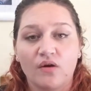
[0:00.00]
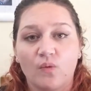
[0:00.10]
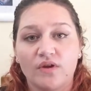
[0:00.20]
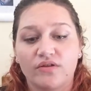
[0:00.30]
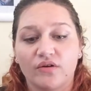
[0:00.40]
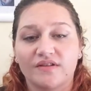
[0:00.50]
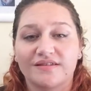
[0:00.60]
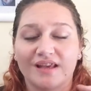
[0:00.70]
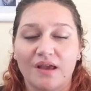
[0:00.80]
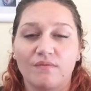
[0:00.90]
with those
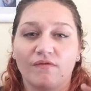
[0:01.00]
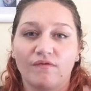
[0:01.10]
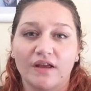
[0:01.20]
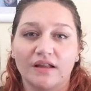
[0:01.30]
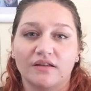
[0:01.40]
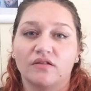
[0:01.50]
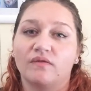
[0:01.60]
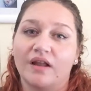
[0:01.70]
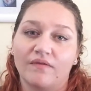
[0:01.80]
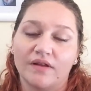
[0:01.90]
same feelings of
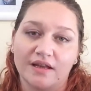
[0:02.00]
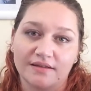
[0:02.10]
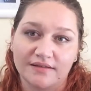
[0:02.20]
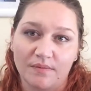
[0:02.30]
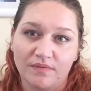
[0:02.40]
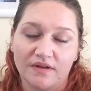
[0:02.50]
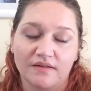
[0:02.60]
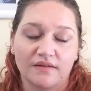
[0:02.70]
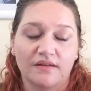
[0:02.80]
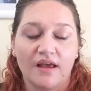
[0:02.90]
love and
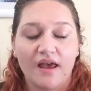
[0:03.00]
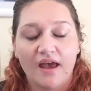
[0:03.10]
acceptance.